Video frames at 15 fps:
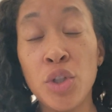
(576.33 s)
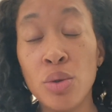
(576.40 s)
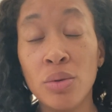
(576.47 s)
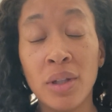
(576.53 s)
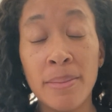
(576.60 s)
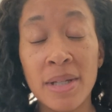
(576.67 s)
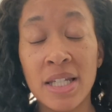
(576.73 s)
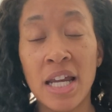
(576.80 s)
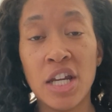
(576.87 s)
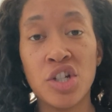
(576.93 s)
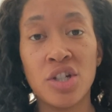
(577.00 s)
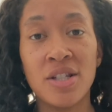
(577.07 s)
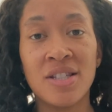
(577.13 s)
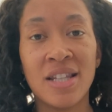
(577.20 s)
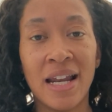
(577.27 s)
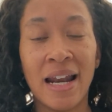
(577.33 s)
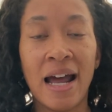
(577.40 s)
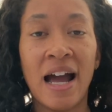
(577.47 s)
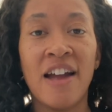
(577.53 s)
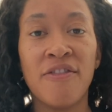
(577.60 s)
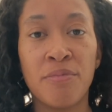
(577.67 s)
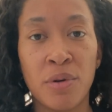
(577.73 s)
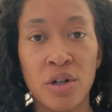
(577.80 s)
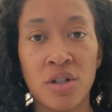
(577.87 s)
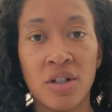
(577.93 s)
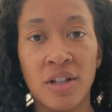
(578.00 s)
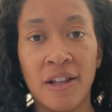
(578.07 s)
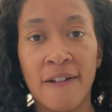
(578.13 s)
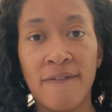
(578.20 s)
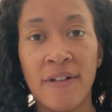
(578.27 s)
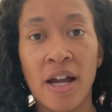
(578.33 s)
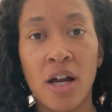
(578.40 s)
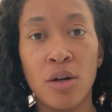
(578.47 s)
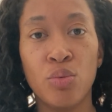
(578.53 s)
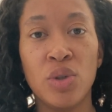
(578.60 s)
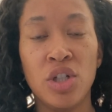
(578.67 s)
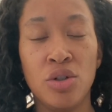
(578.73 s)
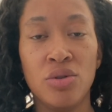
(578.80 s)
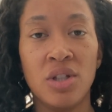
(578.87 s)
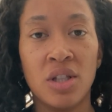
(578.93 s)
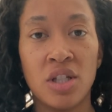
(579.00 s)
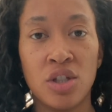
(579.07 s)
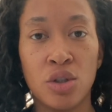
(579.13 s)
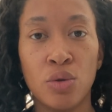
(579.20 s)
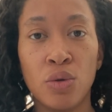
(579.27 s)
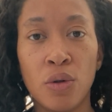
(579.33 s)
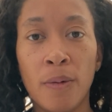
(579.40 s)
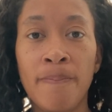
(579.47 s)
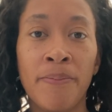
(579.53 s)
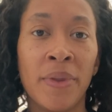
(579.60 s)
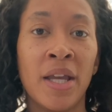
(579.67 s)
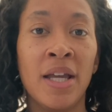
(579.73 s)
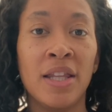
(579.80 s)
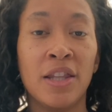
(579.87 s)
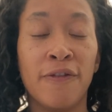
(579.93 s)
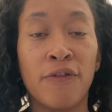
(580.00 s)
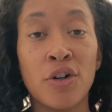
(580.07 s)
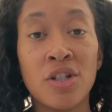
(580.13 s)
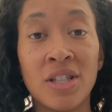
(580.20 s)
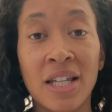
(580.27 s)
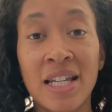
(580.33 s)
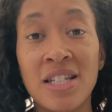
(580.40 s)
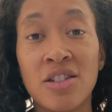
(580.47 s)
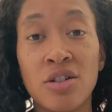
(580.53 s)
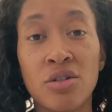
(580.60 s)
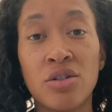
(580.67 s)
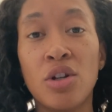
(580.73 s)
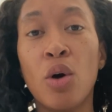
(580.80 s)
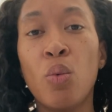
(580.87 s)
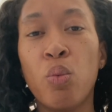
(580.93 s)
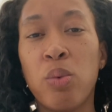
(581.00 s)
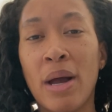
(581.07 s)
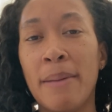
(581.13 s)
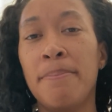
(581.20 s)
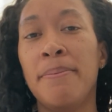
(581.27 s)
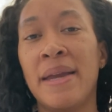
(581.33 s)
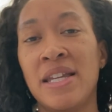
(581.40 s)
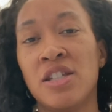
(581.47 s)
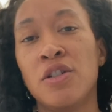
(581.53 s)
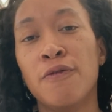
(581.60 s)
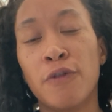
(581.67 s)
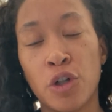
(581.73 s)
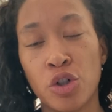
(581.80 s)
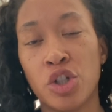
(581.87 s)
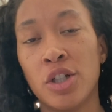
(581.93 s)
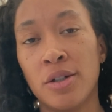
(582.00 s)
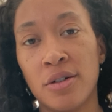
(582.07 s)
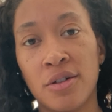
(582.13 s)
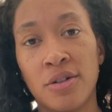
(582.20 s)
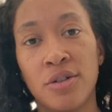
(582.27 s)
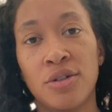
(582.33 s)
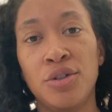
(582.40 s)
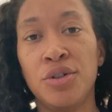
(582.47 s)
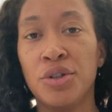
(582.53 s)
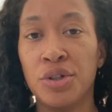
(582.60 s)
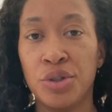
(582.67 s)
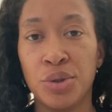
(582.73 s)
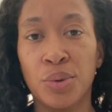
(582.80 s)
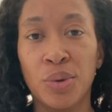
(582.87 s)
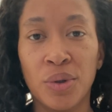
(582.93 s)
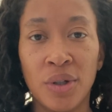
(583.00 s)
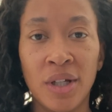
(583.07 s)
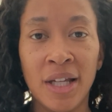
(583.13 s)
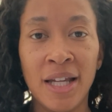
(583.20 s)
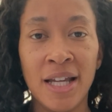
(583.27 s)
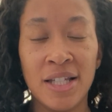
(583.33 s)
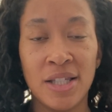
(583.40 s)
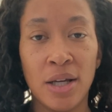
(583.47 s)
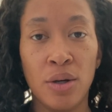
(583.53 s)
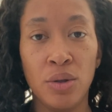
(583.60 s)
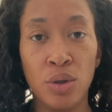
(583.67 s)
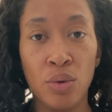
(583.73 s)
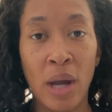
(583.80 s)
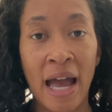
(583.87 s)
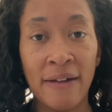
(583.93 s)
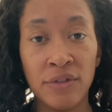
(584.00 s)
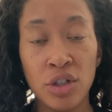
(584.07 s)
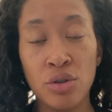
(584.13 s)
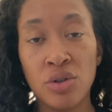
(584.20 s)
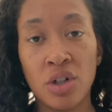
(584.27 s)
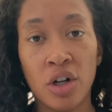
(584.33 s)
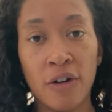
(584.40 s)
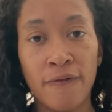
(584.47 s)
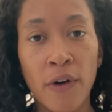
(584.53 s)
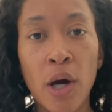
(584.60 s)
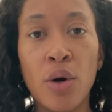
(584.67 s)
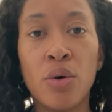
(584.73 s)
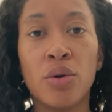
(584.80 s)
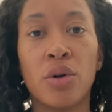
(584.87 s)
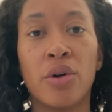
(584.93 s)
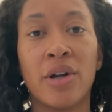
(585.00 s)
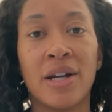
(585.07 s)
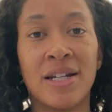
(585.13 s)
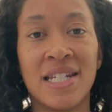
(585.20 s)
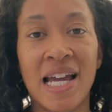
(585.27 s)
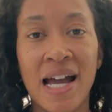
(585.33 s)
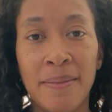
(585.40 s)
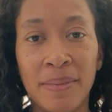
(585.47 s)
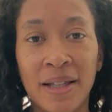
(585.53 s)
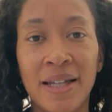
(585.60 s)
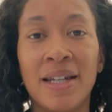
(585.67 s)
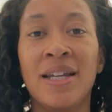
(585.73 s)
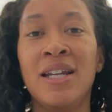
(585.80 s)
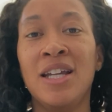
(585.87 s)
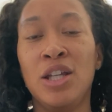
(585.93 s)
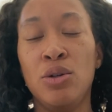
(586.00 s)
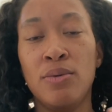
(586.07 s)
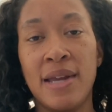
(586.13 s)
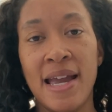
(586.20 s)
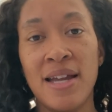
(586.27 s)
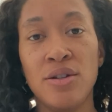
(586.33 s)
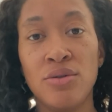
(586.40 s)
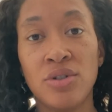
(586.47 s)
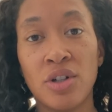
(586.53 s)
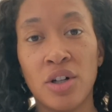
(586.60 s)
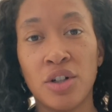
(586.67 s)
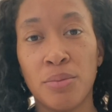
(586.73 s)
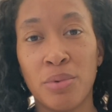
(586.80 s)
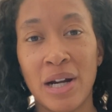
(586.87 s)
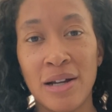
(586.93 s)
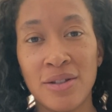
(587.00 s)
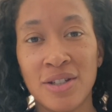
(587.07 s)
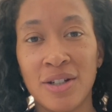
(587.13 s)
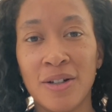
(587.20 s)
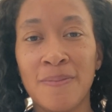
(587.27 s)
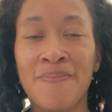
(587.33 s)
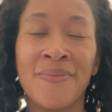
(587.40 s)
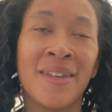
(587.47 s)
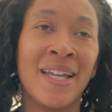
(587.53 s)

few limitations that I've personally found when using this tool. The first thing is there's no web-based version to the tool. So you have to use it on a phone or on a tablet. You can't use it on your browser.